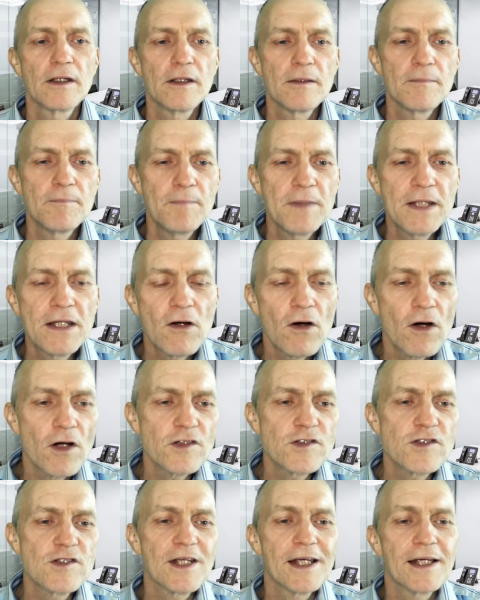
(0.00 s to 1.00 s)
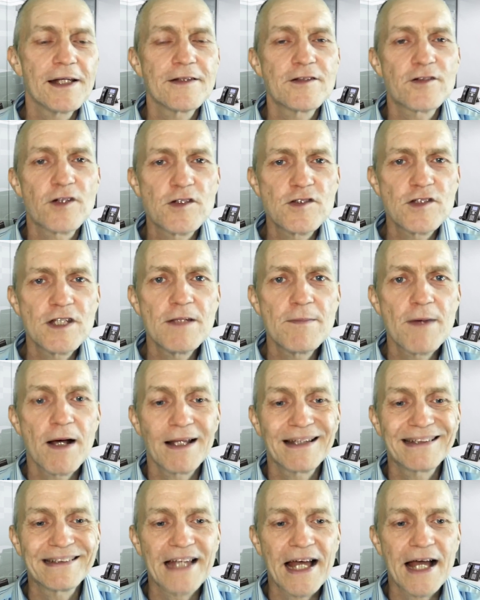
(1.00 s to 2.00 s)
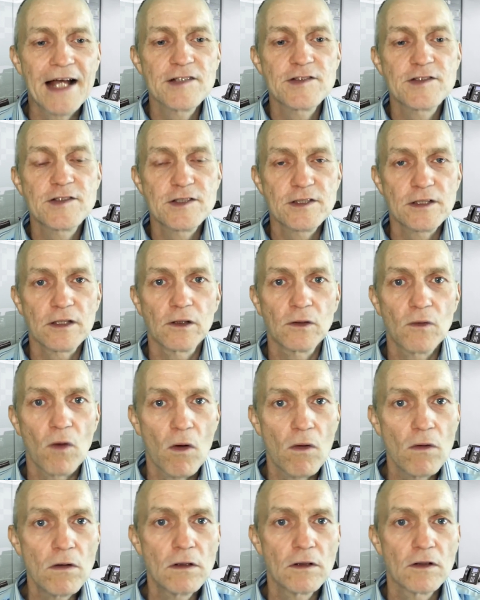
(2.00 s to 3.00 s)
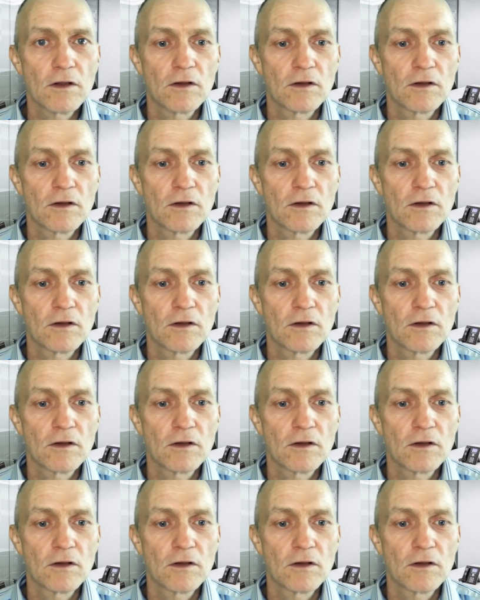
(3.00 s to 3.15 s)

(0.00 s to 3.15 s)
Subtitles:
Because Tresiba lasts long,